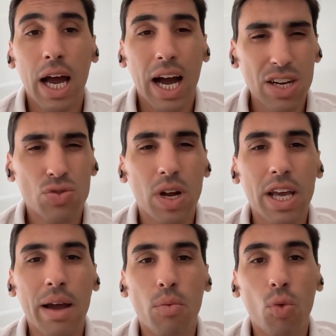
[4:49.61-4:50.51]

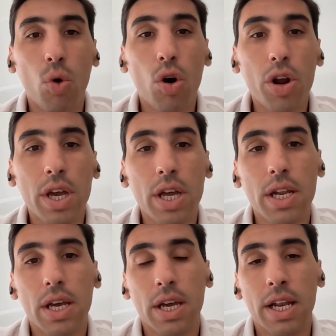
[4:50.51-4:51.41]
Actually, I'm
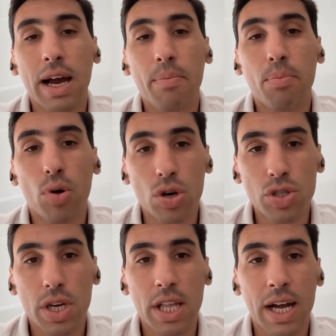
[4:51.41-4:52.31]
working in a
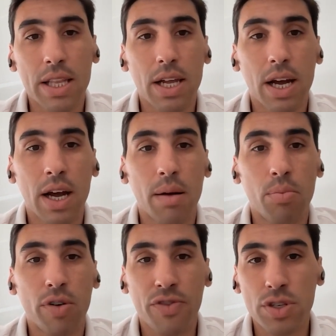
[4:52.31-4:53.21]
project that uh,
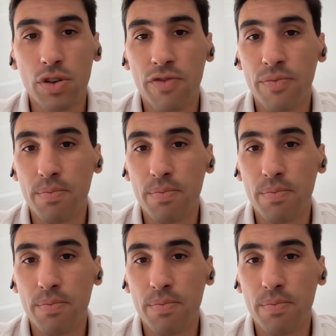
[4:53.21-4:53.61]
Professor